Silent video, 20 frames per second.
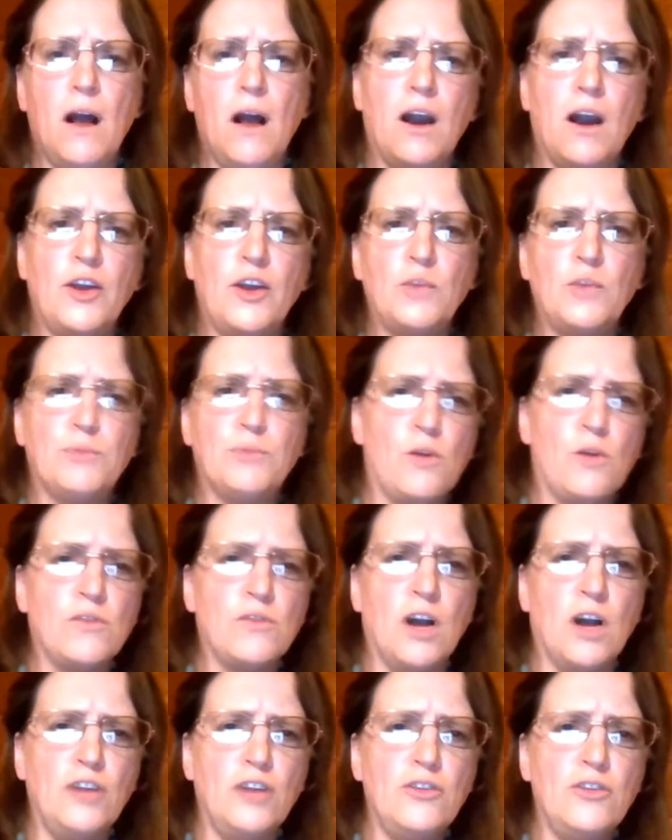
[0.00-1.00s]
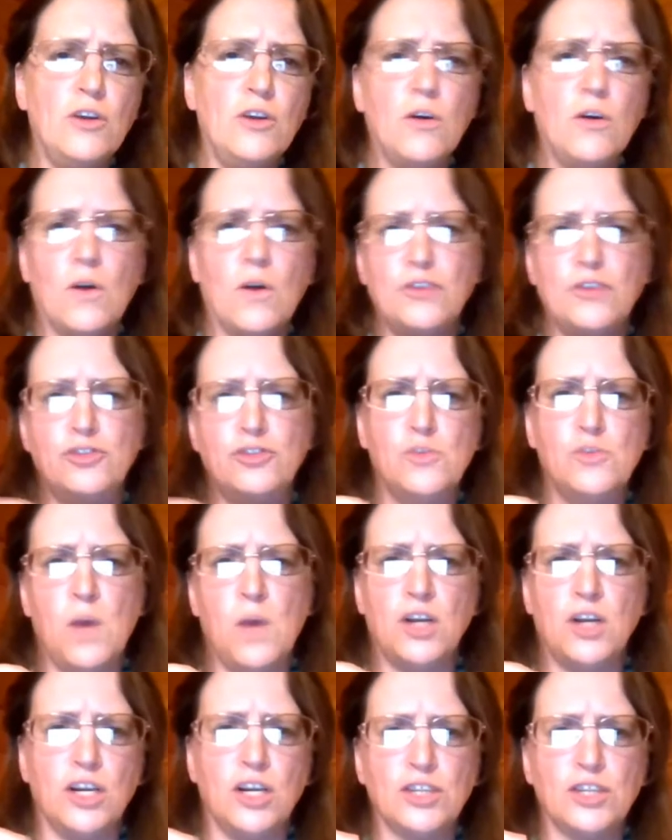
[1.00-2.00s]
Are you pro-gun or do you
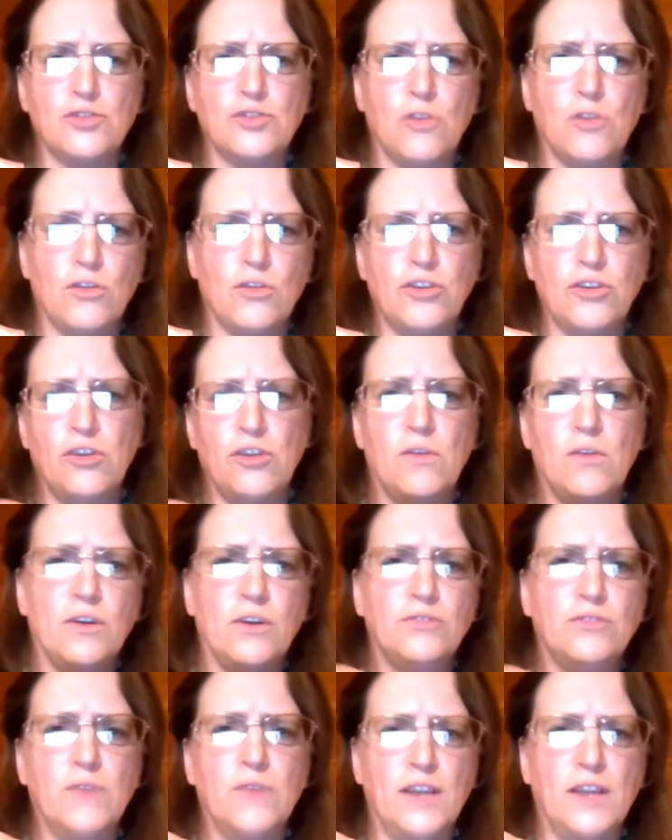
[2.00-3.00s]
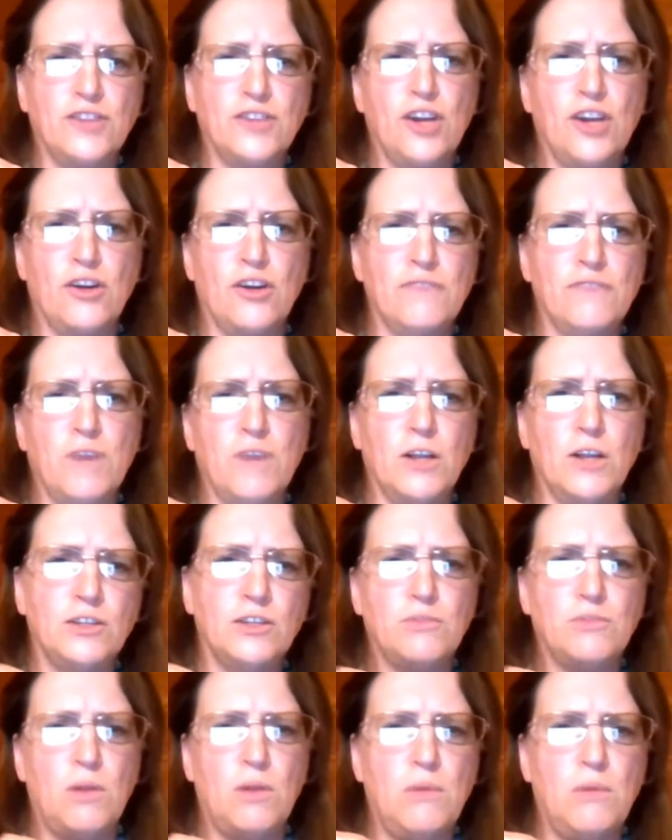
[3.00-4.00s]
want gun control? Are you anti-gun
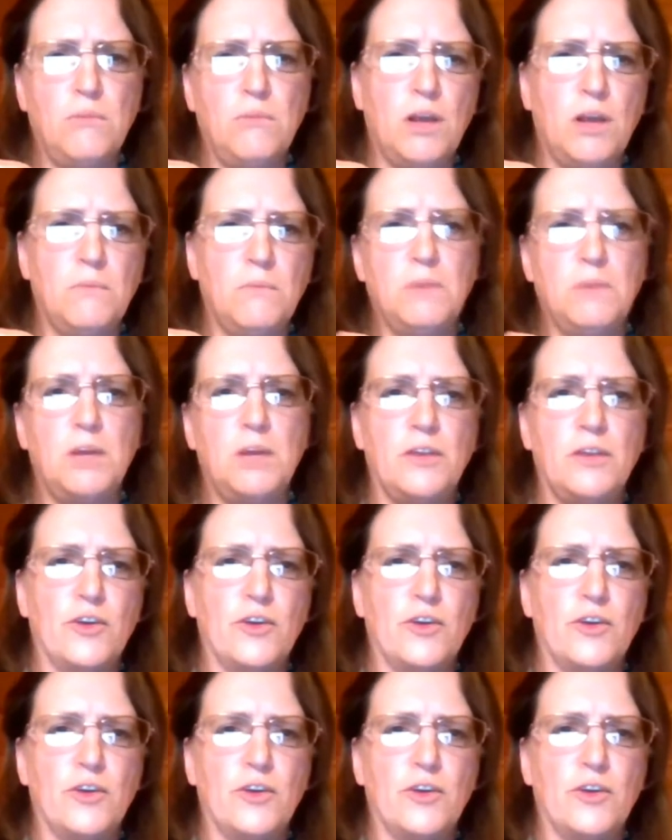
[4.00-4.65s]
violence? Blah, blah, blah, blah, blah.